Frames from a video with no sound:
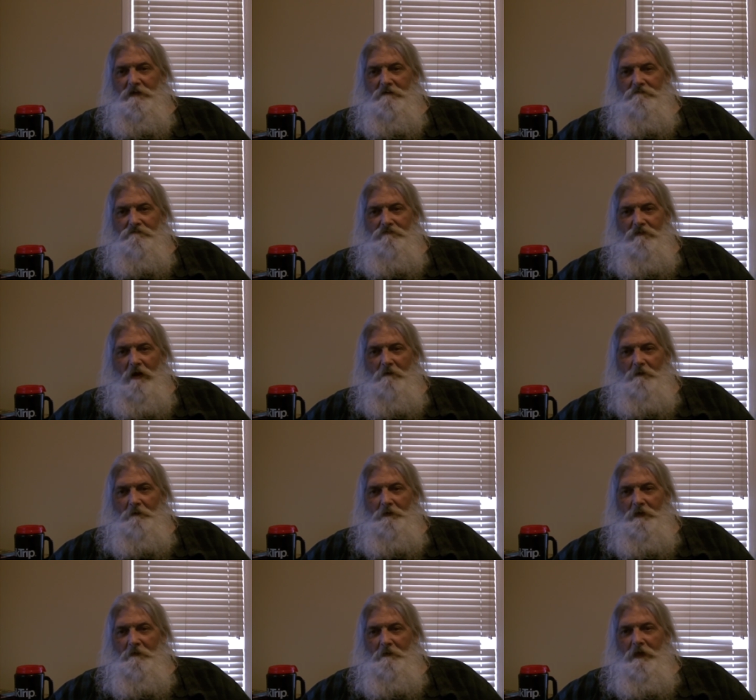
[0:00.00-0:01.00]
is
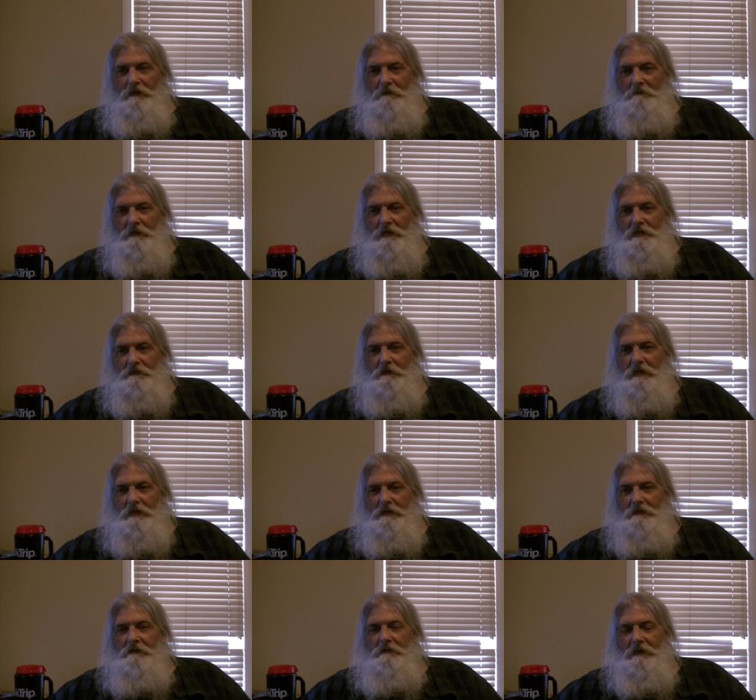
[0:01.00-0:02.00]
probably about the best way
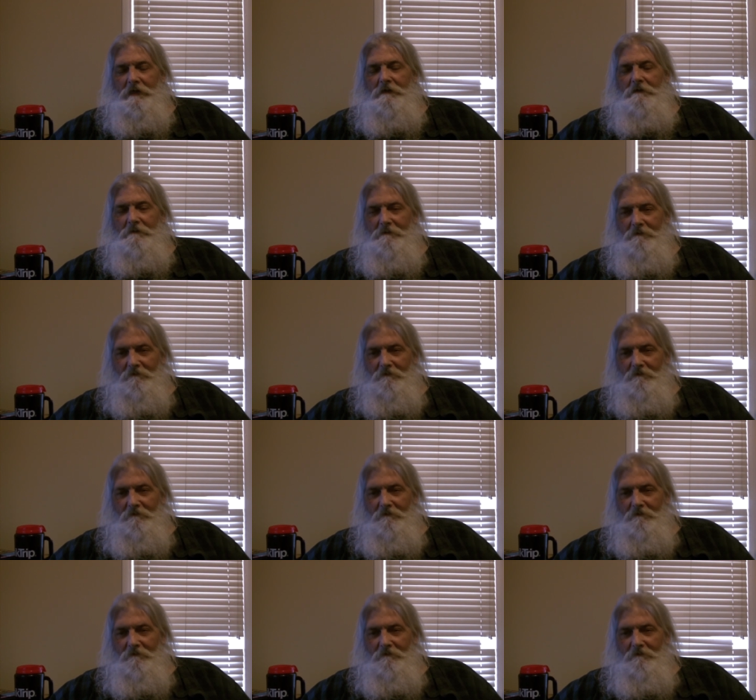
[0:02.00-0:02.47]
to do it.